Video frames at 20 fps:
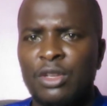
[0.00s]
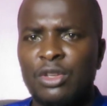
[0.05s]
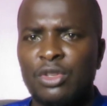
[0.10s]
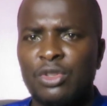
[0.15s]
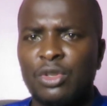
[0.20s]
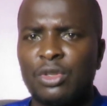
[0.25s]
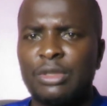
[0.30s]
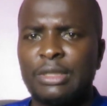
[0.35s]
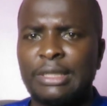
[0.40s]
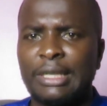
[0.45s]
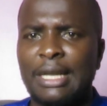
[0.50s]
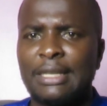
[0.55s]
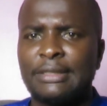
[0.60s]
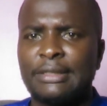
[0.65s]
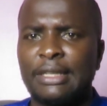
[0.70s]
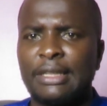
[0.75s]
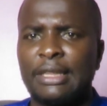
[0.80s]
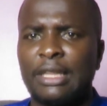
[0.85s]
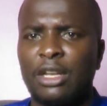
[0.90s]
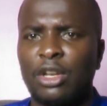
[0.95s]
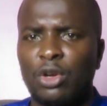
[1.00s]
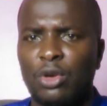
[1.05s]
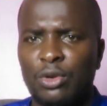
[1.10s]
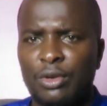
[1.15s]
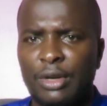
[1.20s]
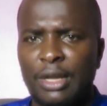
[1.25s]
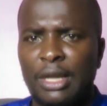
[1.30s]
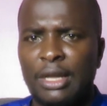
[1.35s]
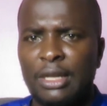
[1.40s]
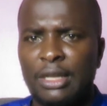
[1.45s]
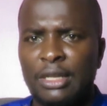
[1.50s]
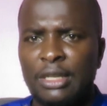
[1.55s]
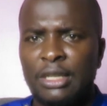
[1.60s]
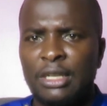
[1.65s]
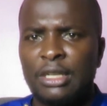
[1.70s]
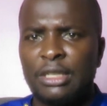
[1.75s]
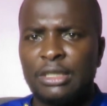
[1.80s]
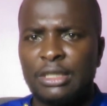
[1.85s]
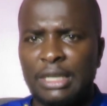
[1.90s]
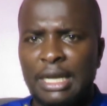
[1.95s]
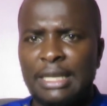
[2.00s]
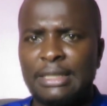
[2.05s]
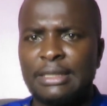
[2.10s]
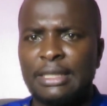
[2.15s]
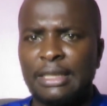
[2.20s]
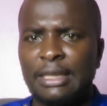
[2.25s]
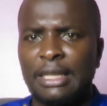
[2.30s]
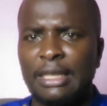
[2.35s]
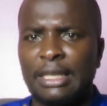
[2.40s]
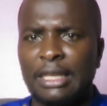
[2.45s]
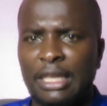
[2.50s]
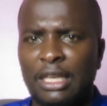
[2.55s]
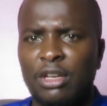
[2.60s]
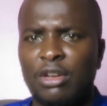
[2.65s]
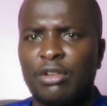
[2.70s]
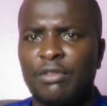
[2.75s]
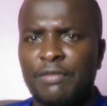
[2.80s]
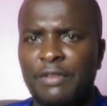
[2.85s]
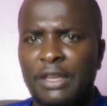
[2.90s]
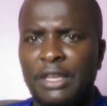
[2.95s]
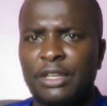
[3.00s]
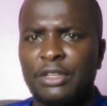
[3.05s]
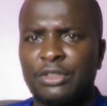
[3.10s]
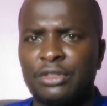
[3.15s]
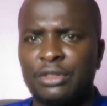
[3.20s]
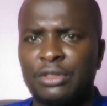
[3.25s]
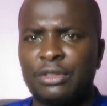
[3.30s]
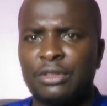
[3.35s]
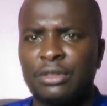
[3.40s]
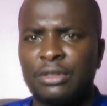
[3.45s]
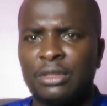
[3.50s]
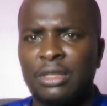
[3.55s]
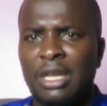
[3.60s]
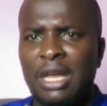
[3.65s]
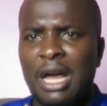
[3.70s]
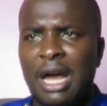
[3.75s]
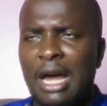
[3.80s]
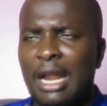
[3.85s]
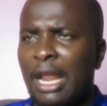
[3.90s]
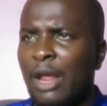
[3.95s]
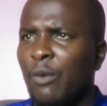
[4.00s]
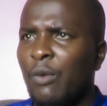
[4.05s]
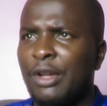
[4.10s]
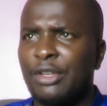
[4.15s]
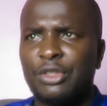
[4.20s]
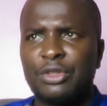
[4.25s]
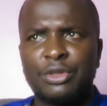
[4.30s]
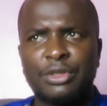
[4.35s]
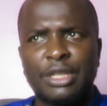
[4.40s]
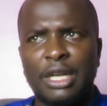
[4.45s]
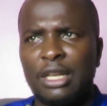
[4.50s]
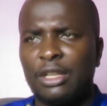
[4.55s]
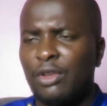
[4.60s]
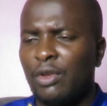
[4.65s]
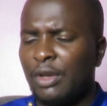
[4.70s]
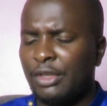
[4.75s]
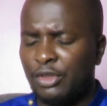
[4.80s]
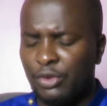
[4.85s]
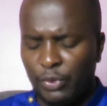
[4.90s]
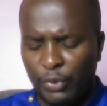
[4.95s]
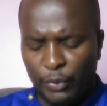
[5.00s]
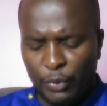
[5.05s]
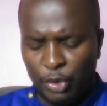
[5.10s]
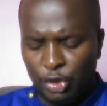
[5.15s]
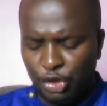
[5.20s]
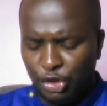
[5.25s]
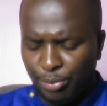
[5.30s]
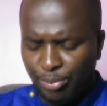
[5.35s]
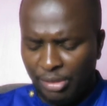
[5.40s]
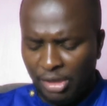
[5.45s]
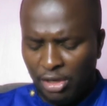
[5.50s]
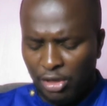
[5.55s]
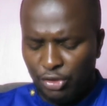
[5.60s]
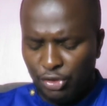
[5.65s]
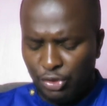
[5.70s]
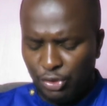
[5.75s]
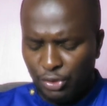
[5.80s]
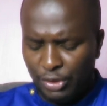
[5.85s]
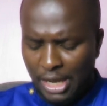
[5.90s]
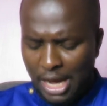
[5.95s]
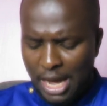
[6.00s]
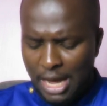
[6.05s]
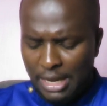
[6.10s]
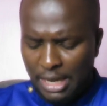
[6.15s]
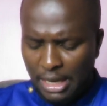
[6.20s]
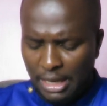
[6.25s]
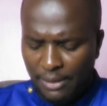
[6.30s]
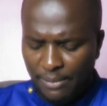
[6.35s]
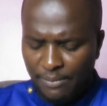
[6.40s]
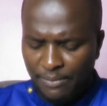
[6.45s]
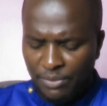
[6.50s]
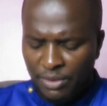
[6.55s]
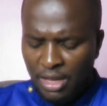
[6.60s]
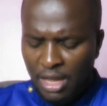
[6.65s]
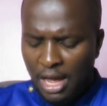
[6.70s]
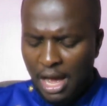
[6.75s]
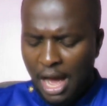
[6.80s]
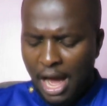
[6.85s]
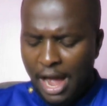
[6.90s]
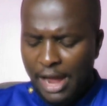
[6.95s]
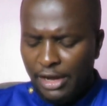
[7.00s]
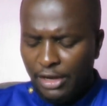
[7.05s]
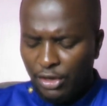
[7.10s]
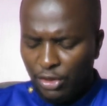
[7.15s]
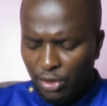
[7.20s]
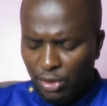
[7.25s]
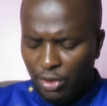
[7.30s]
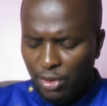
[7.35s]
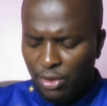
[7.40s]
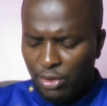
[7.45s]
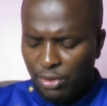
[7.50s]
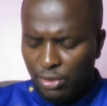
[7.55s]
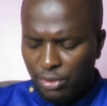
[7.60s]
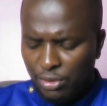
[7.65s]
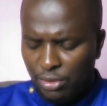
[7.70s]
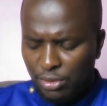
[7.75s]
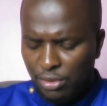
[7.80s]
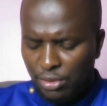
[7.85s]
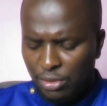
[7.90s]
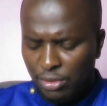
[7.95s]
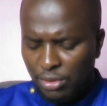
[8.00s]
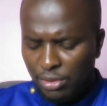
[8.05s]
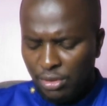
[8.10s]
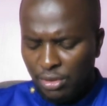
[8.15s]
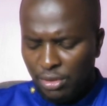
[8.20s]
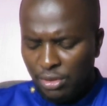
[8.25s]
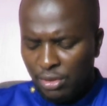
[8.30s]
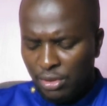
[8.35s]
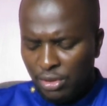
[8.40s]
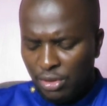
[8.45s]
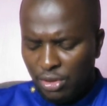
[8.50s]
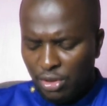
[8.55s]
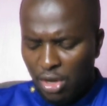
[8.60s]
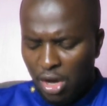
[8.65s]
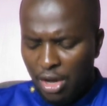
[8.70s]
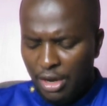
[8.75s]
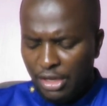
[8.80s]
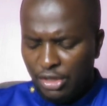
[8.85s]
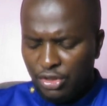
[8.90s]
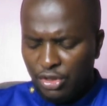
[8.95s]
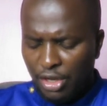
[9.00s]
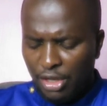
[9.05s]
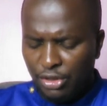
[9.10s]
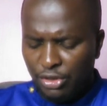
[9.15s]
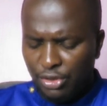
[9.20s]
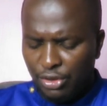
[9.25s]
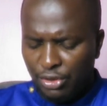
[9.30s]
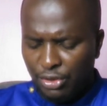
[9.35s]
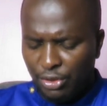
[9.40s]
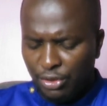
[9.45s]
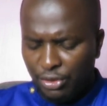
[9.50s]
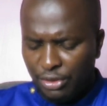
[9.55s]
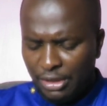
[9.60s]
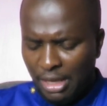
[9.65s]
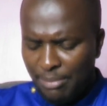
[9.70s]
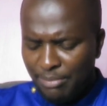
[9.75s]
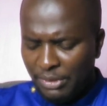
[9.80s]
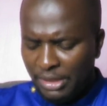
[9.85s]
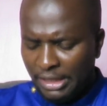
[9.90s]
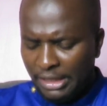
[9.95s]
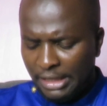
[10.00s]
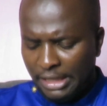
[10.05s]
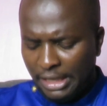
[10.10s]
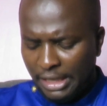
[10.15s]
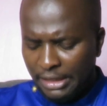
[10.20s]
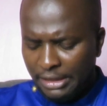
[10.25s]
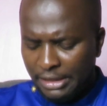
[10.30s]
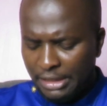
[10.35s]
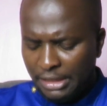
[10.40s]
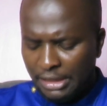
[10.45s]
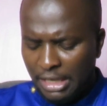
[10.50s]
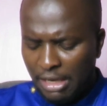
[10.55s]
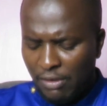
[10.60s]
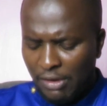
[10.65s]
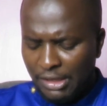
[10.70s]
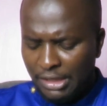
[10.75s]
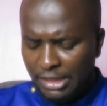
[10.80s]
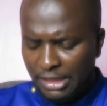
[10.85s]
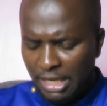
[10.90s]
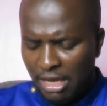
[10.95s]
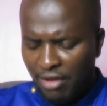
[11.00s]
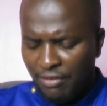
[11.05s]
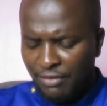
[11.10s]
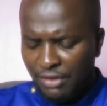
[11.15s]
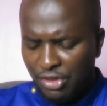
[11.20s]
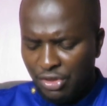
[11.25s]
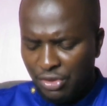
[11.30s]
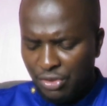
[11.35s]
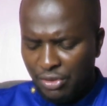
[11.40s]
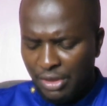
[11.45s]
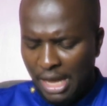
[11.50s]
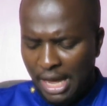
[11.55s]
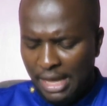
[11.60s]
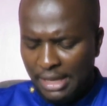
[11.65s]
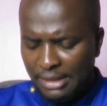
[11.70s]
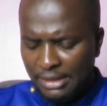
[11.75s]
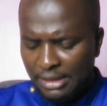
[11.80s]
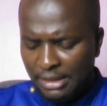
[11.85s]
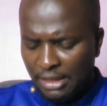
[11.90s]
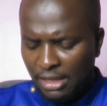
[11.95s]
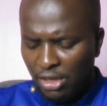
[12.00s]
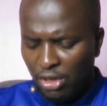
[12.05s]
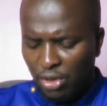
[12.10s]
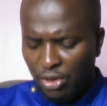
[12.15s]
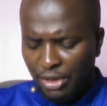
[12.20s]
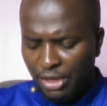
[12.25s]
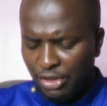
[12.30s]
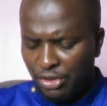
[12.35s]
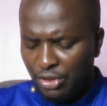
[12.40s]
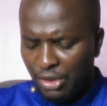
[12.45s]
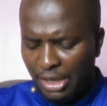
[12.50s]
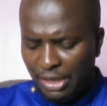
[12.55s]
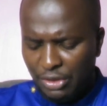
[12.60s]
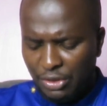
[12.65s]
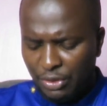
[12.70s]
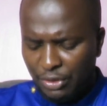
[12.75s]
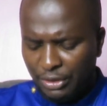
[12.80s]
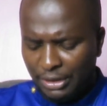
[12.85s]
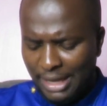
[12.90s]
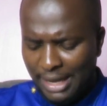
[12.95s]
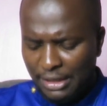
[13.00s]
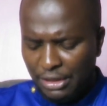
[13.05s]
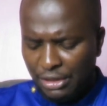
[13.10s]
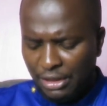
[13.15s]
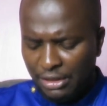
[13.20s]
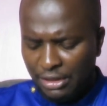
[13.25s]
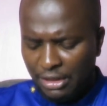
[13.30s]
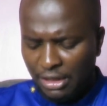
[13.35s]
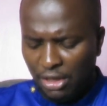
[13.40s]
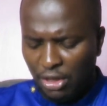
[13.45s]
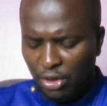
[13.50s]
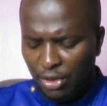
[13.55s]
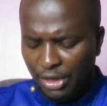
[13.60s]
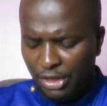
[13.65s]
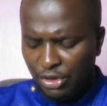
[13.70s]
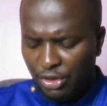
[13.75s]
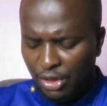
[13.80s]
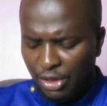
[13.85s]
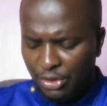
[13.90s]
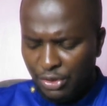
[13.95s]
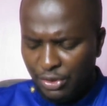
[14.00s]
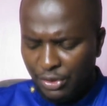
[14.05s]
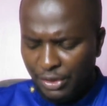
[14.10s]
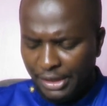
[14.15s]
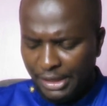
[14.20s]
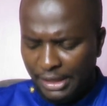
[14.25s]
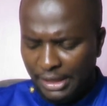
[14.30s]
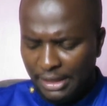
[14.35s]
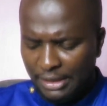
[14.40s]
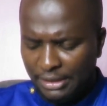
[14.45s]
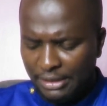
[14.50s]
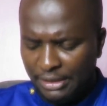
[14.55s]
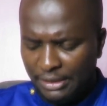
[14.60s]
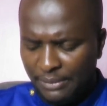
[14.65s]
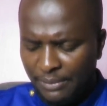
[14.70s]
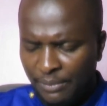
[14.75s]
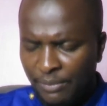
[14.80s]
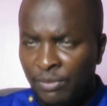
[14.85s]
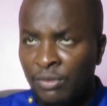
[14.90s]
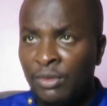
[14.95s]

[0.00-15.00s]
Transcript: So trust in the Lord. Trust in the King of Kings. And I want to tell you, as we worship God tonight, I know God is going to do something great in our service tonight. The Lord is going to touch us. The Lord is going to heal us.